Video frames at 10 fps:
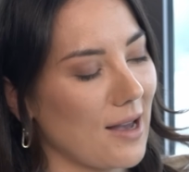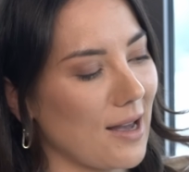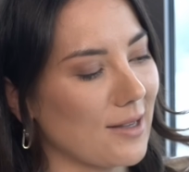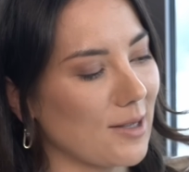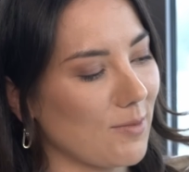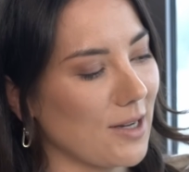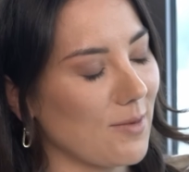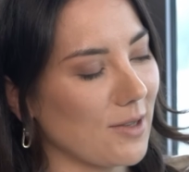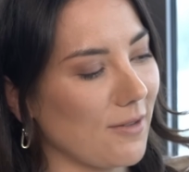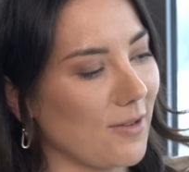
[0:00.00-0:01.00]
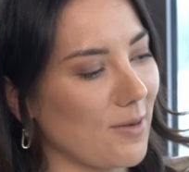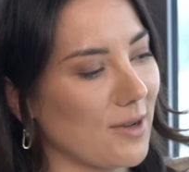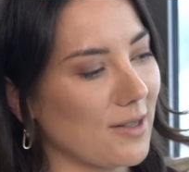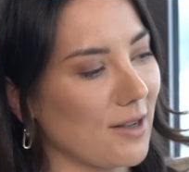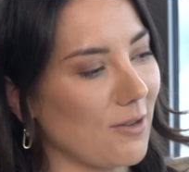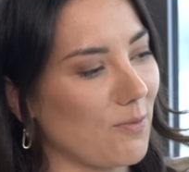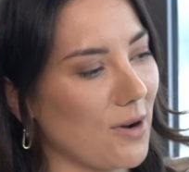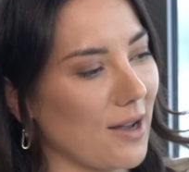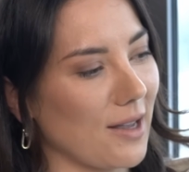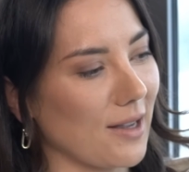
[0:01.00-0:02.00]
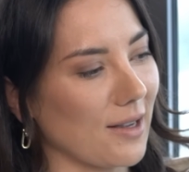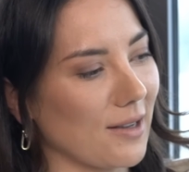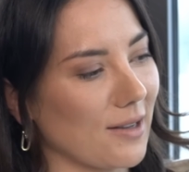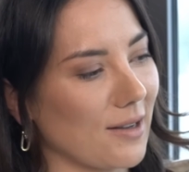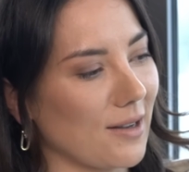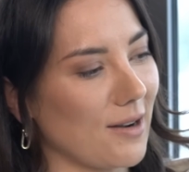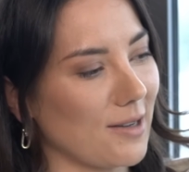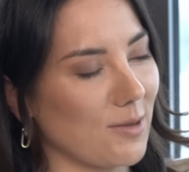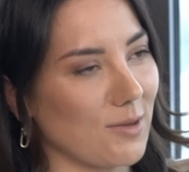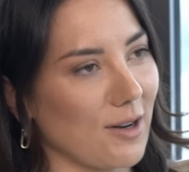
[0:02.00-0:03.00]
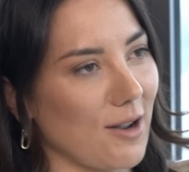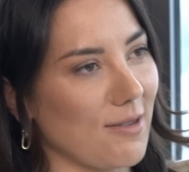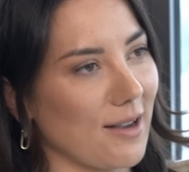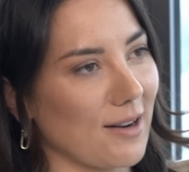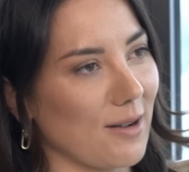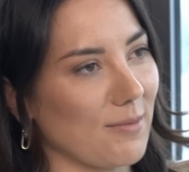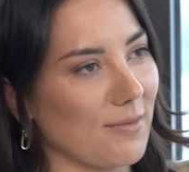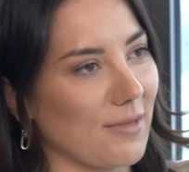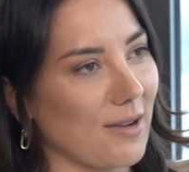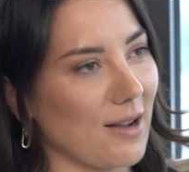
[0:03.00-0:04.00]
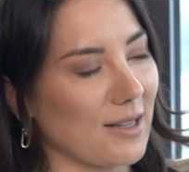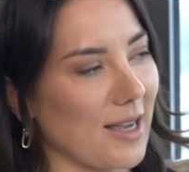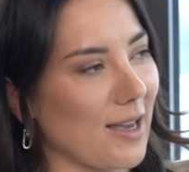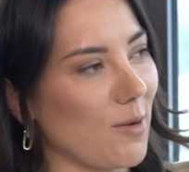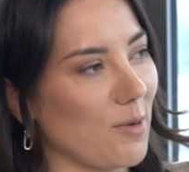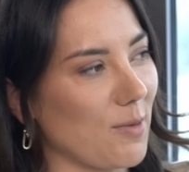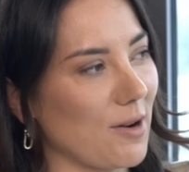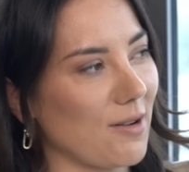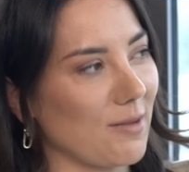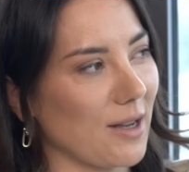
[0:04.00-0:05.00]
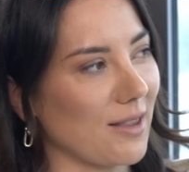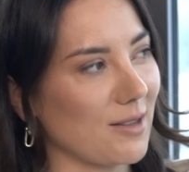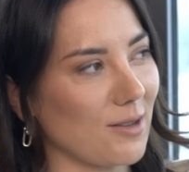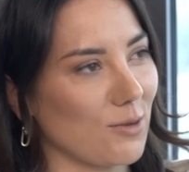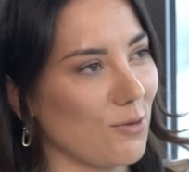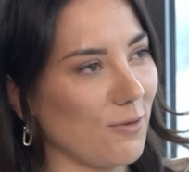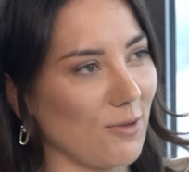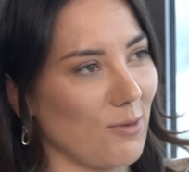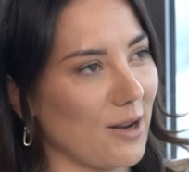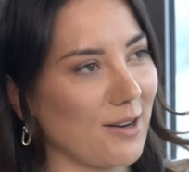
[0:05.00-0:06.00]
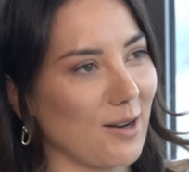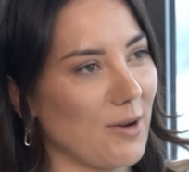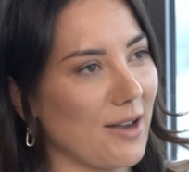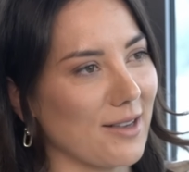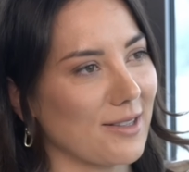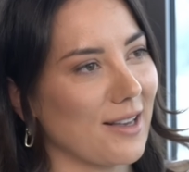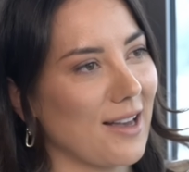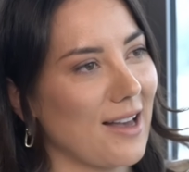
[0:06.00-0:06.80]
And sometimes I find myself buying items of clothing and I take it home and I put it on, I'm like, this looks awful. Why did I buy this?